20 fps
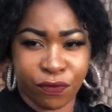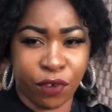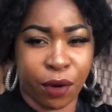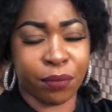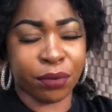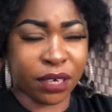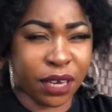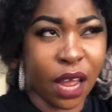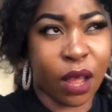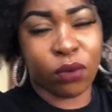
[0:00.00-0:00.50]

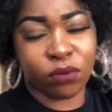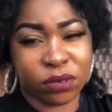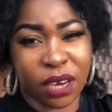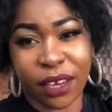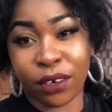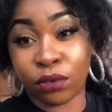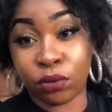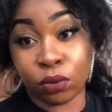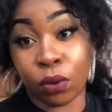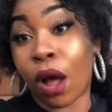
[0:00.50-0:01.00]
from down.
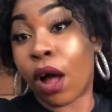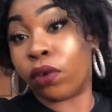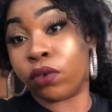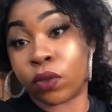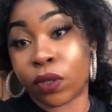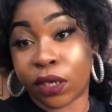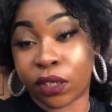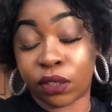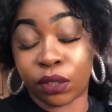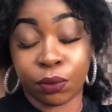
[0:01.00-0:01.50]
I don't know how
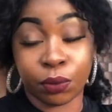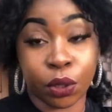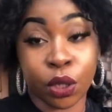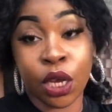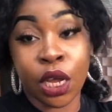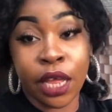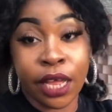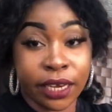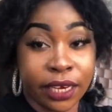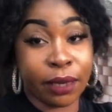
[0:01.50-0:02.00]
to explain it.
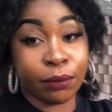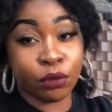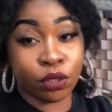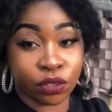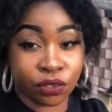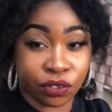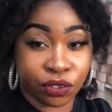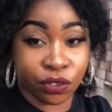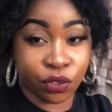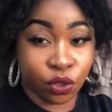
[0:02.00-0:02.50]
Let me
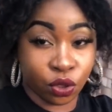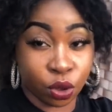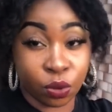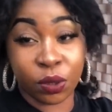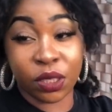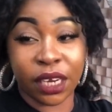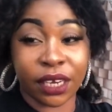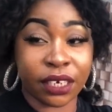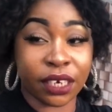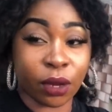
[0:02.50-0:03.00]
just do
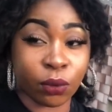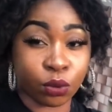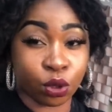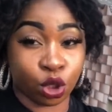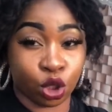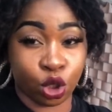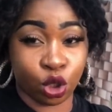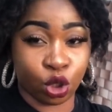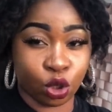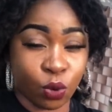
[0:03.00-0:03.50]
it and I will
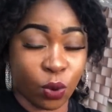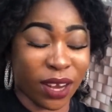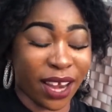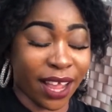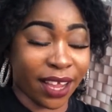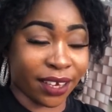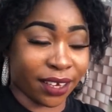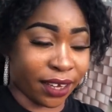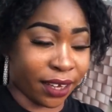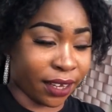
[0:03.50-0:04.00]
show you what
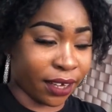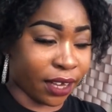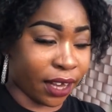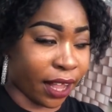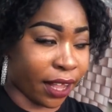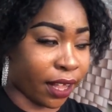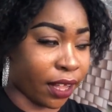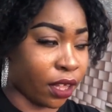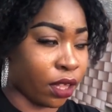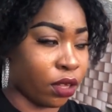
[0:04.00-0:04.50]
I did,
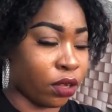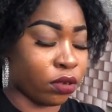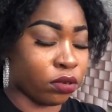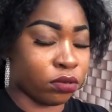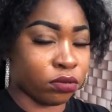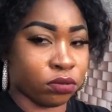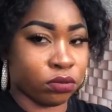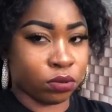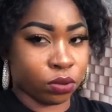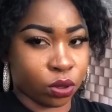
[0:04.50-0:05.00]
like
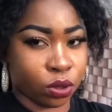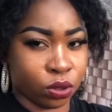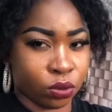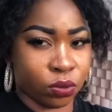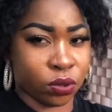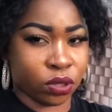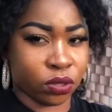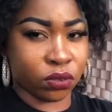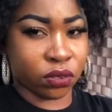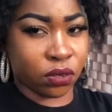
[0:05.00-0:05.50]
to
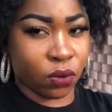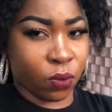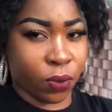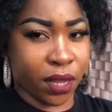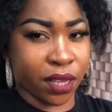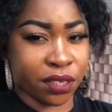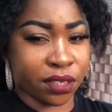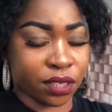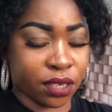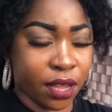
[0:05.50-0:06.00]
reduce the
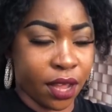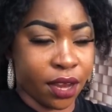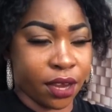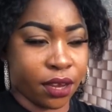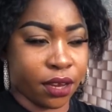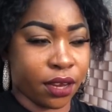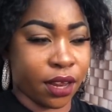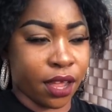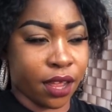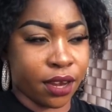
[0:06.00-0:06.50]
waist,
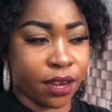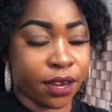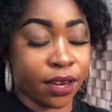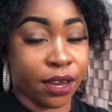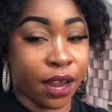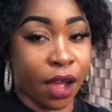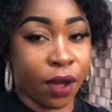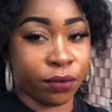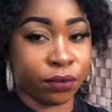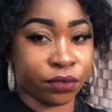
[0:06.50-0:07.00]
and then the
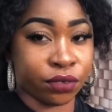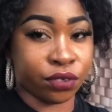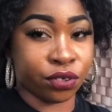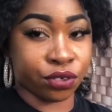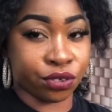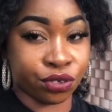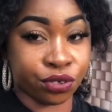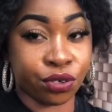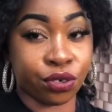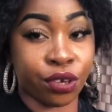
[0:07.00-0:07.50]
down is
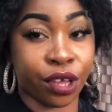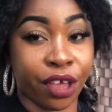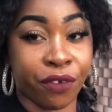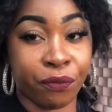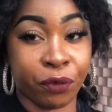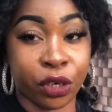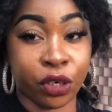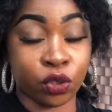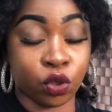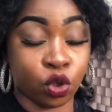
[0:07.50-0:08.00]
just gonna give
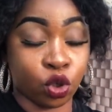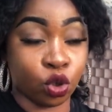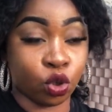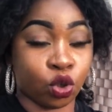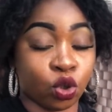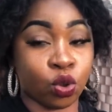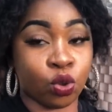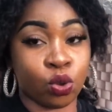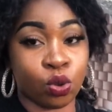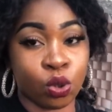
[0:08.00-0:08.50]
me the
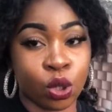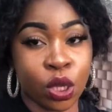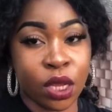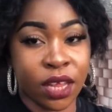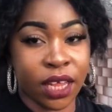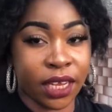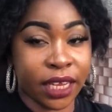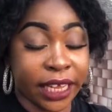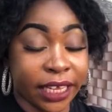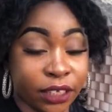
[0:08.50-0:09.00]
total
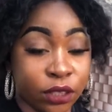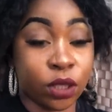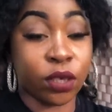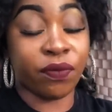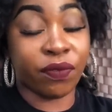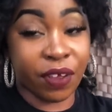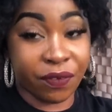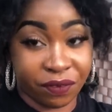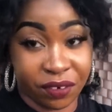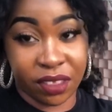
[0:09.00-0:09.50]
length
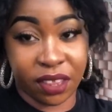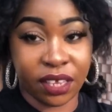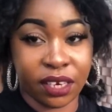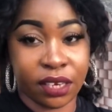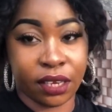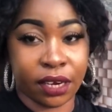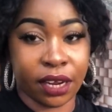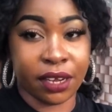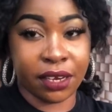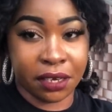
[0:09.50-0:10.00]
of everything
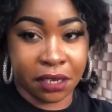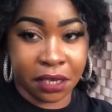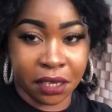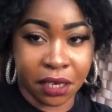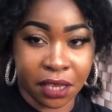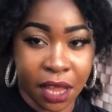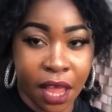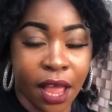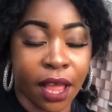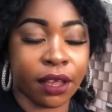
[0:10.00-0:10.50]
that I
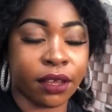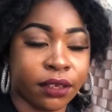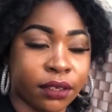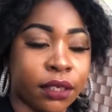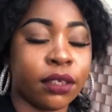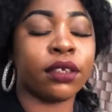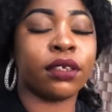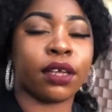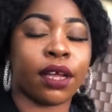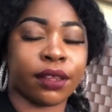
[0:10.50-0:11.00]
need. Yeah,
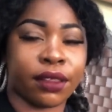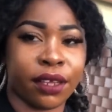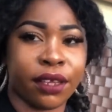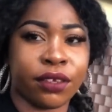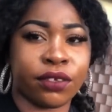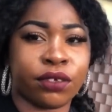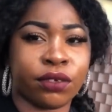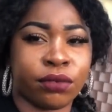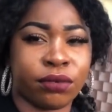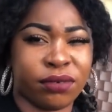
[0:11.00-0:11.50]
I
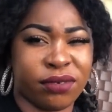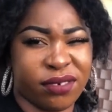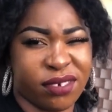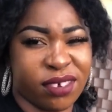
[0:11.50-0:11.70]
think so.